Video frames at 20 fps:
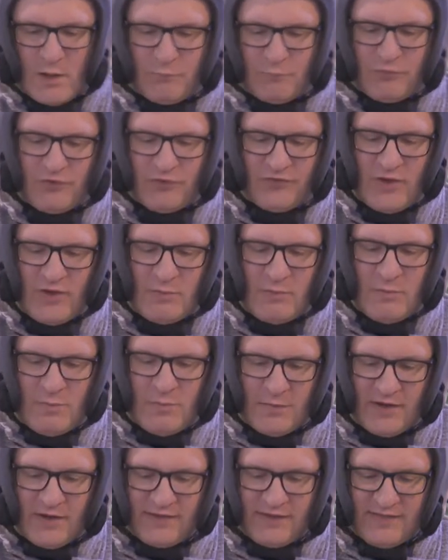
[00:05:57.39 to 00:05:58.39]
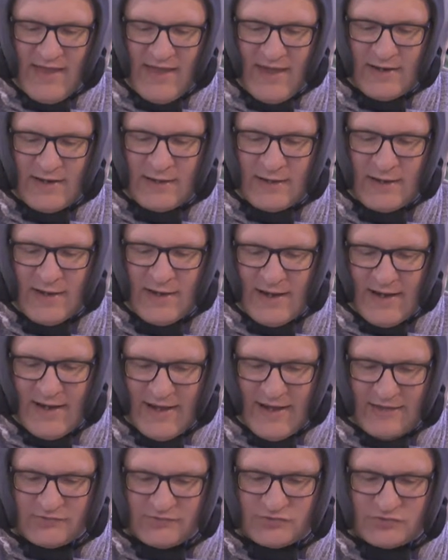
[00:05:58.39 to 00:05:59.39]
Presumably, then,
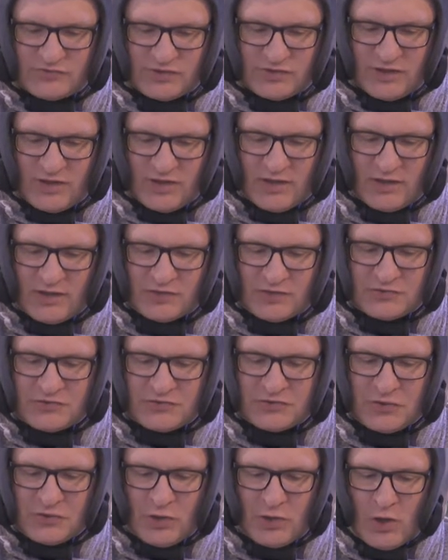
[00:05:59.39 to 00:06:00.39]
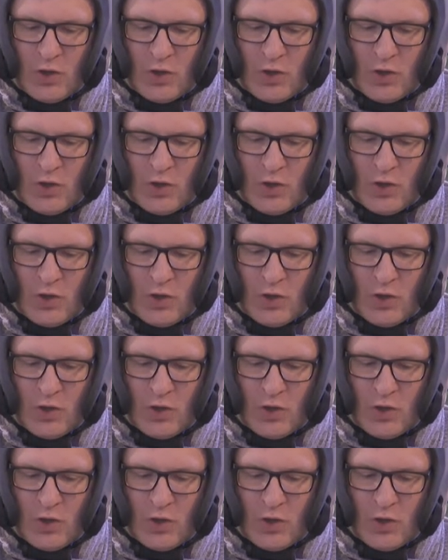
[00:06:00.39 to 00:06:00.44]
as church,